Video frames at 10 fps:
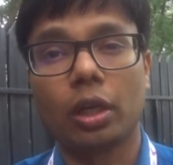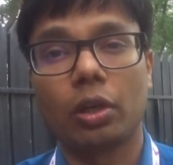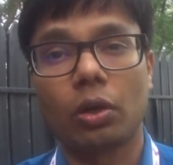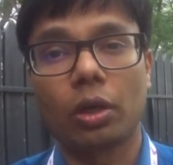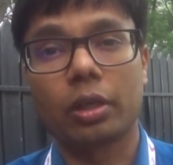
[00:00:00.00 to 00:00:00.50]
A
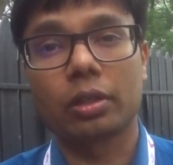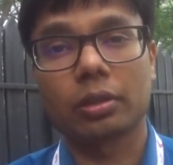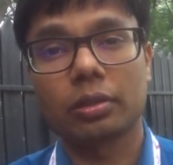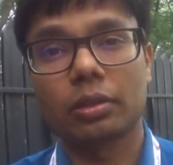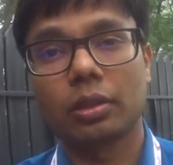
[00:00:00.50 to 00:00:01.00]
lot.
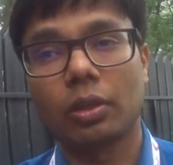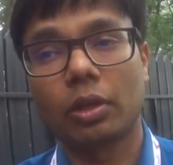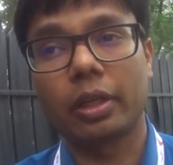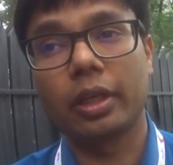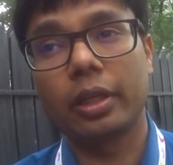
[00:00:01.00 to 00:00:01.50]

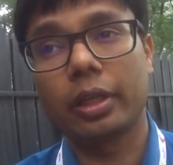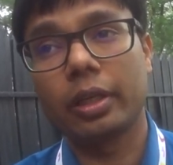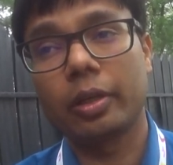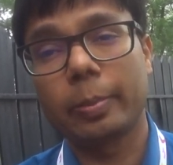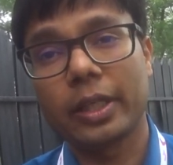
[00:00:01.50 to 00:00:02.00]
On Indian
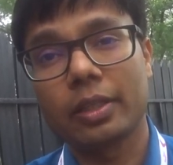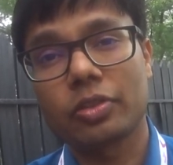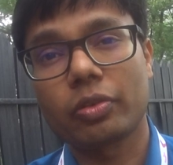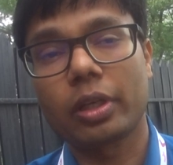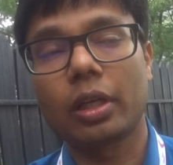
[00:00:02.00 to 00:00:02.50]

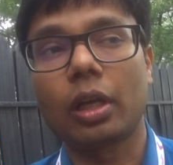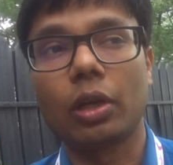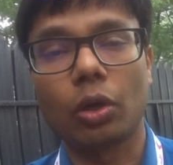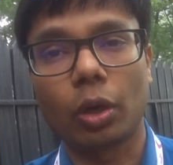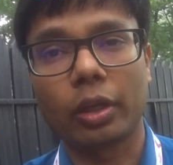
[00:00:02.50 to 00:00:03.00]
independence struggle, a
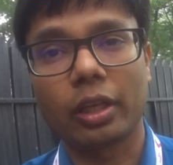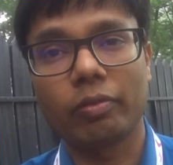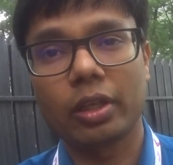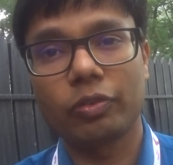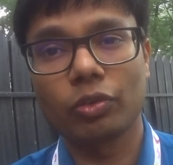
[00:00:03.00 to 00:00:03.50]
lot.
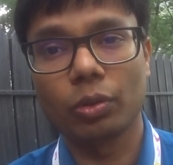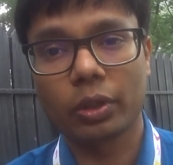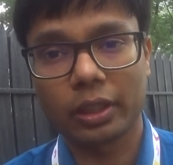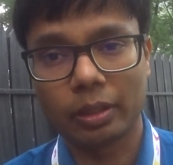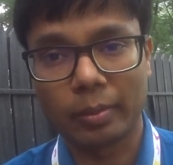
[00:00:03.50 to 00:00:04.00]
Even if you
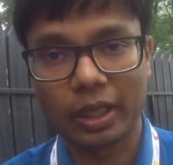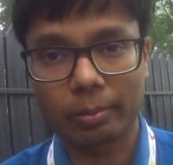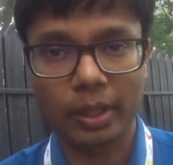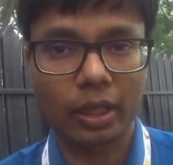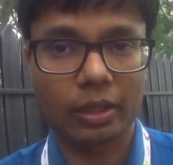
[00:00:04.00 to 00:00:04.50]
look at the
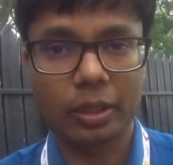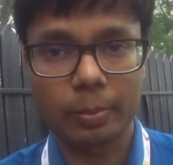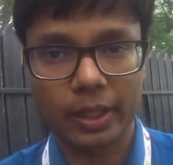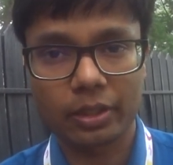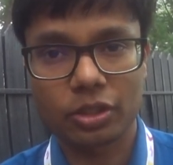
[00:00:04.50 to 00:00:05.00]
Mahatma Gandhi
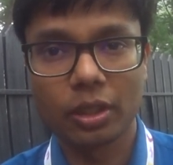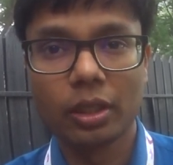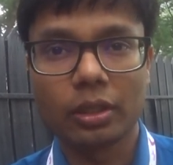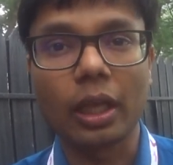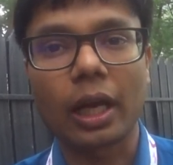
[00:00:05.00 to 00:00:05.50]
page,
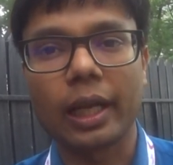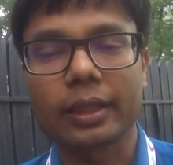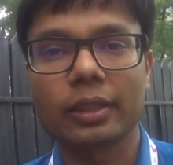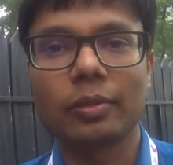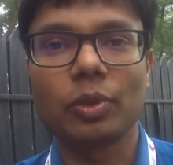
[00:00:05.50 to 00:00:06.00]
the
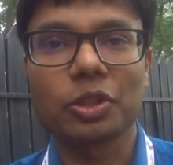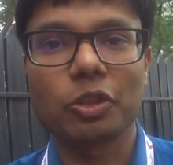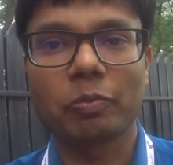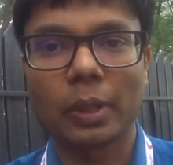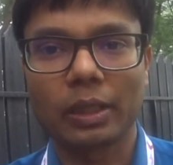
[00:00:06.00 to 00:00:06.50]
collected
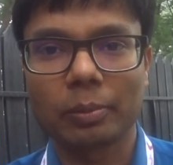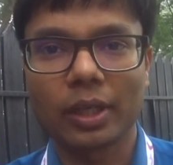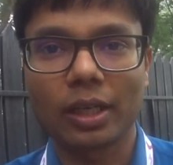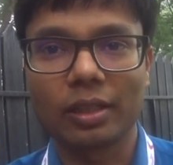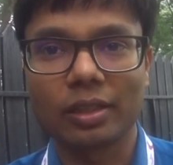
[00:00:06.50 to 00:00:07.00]
works of
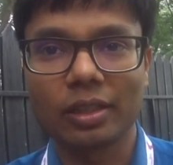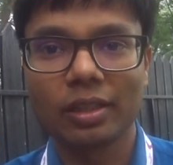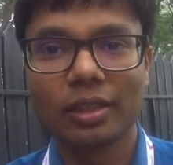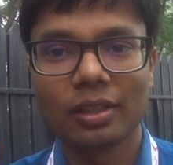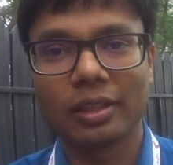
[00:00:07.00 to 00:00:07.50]
Mahatma Gandhi,
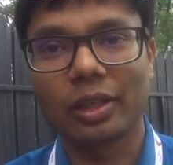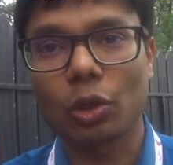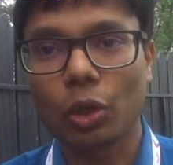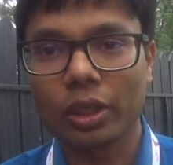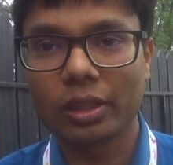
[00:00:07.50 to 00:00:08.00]
they
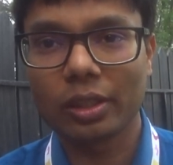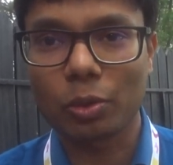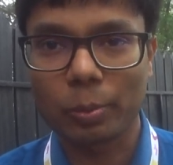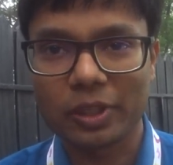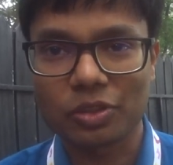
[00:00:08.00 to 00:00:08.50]
are all under
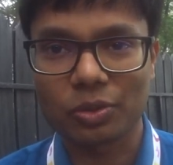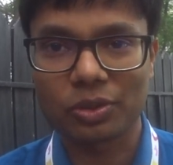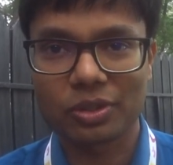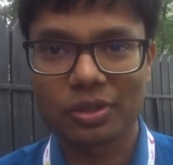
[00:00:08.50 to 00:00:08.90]
open source.